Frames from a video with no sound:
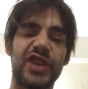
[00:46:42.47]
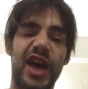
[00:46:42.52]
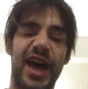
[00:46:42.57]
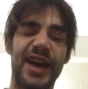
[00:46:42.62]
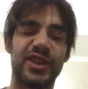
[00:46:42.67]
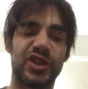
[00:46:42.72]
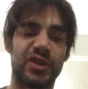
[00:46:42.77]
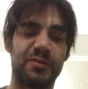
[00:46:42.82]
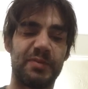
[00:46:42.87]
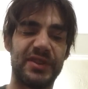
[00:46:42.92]

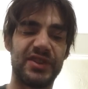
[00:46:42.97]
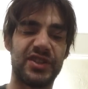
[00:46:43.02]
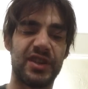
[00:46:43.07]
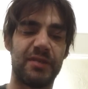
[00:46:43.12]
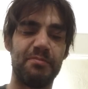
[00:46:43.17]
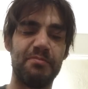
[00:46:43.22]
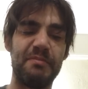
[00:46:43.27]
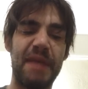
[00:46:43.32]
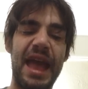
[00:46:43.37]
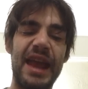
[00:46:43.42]
husbands,
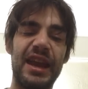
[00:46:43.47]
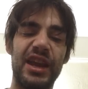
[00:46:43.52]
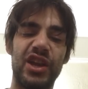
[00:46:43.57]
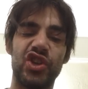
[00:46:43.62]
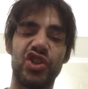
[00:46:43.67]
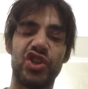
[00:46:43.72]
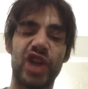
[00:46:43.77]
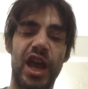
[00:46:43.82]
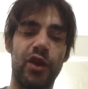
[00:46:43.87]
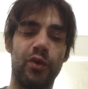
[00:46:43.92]
and men in
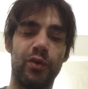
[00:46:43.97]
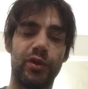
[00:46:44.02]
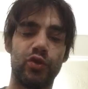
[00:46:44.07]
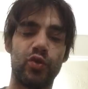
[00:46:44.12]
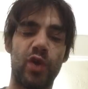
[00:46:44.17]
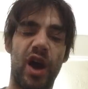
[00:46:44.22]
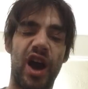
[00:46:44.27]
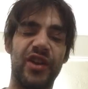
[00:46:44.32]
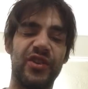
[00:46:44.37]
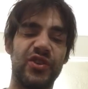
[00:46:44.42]
general
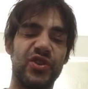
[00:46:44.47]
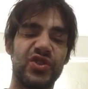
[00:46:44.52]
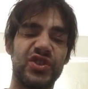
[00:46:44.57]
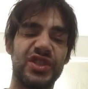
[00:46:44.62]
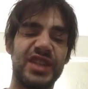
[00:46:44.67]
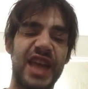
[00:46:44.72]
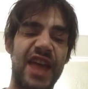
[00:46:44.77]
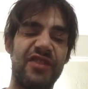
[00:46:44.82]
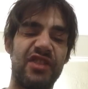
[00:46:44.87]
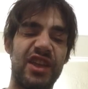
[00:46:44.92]
who
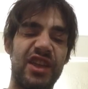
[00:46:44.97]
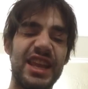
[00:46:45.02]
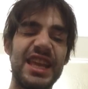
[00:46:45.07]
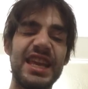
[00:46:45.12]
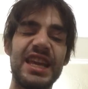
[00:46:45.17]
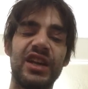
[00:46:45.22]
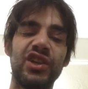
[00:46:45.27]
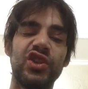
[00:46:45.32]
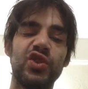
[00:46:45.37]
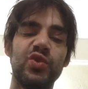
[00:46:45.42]
understand that
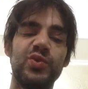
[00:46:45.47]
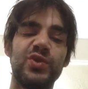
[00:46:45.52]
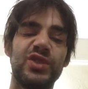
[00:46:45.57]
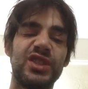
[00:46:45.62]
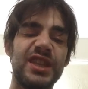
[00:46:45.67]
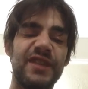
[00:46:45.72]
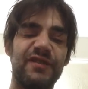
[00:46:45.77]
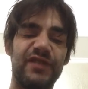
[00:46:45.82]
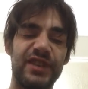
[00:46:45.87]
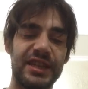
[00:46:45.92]

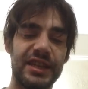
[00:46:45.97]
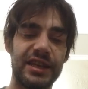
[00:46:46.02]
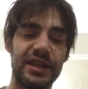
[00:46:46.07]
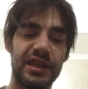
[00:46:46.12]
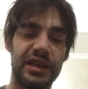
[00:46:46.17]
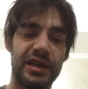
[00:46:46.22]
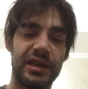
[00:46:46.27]
inclusivity